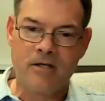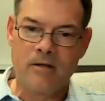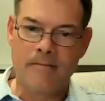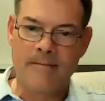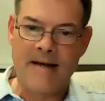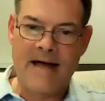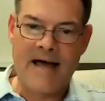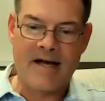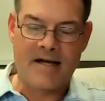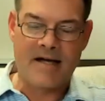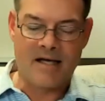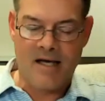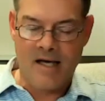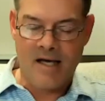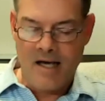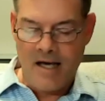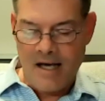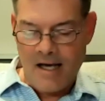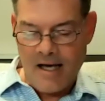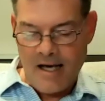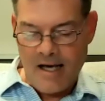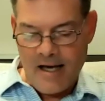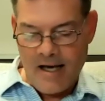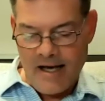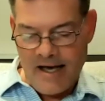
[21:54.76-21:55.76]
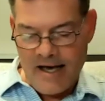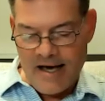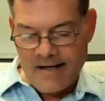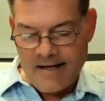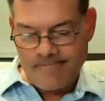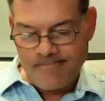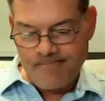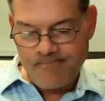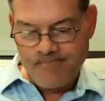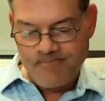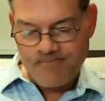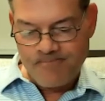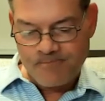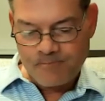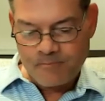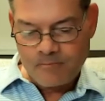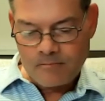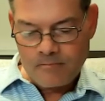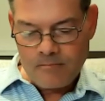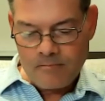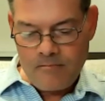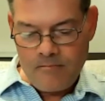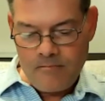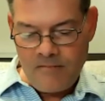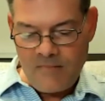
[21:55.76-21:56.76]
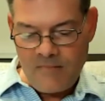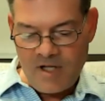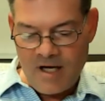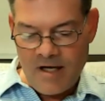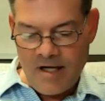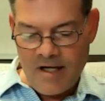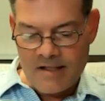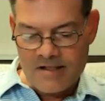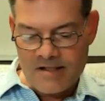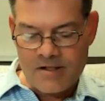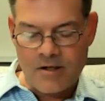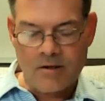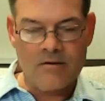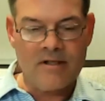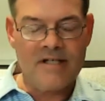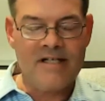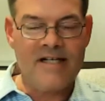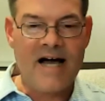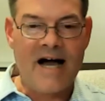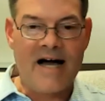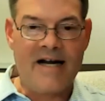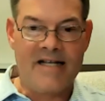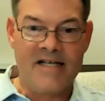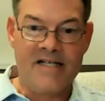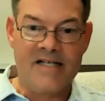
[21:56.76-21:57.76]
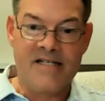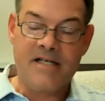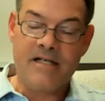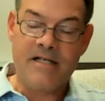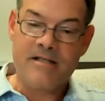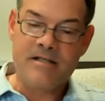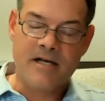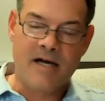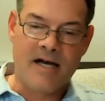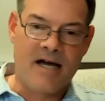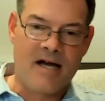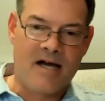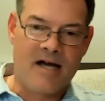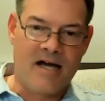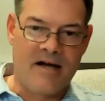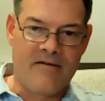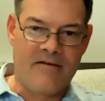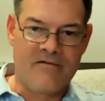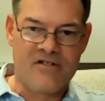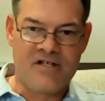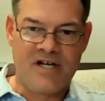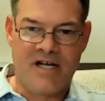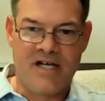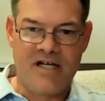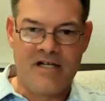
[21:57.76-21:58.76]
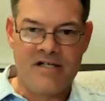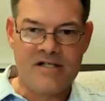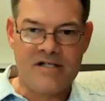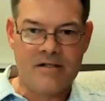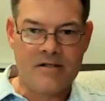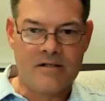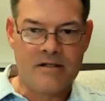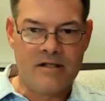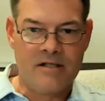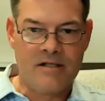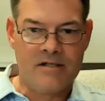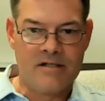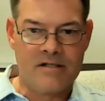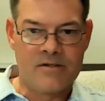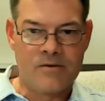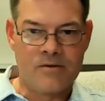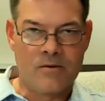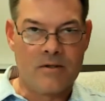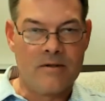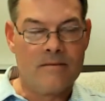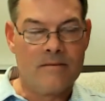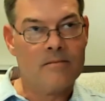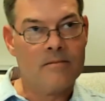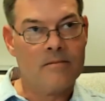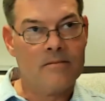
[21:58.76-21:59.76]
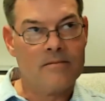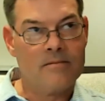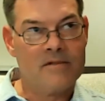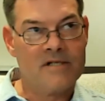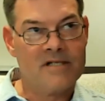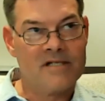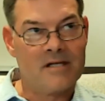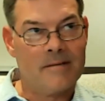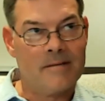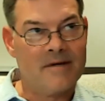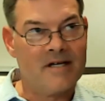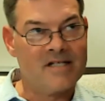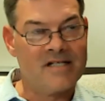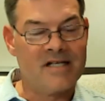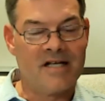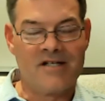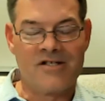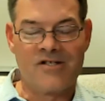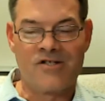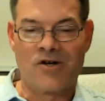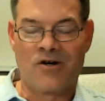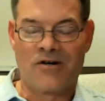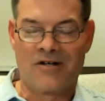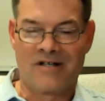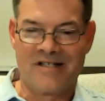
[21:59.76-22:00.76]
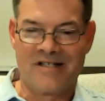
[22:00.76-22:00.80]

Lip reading: back. And it's certainly not easy to have changed and to sort of, to some extent, start at